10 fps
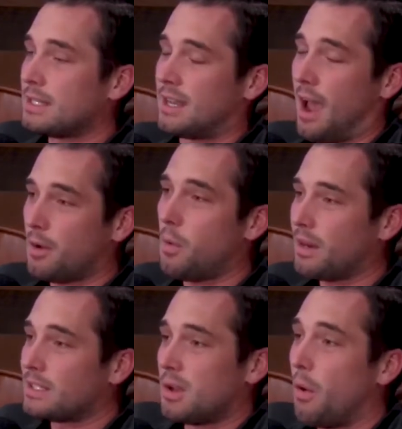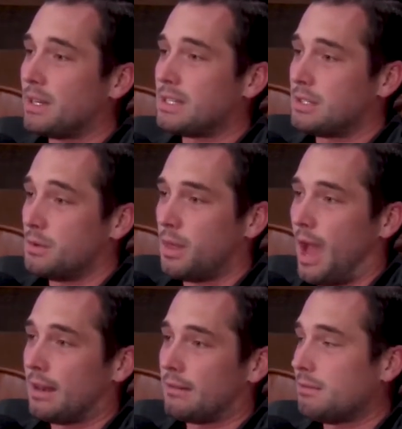Tyquan is going to do
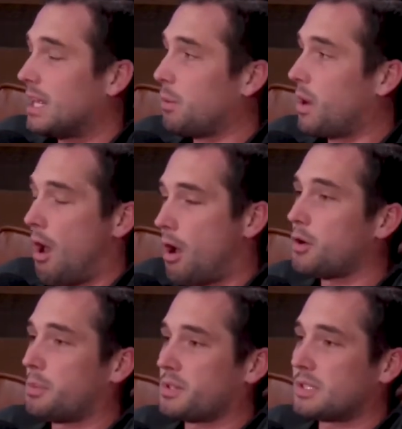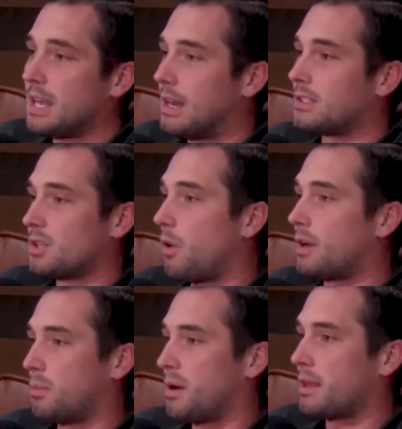that. He 100% is
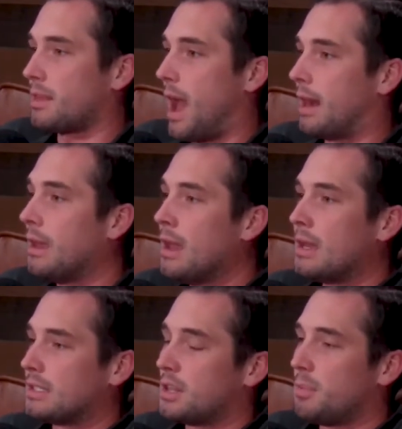going to bring that to the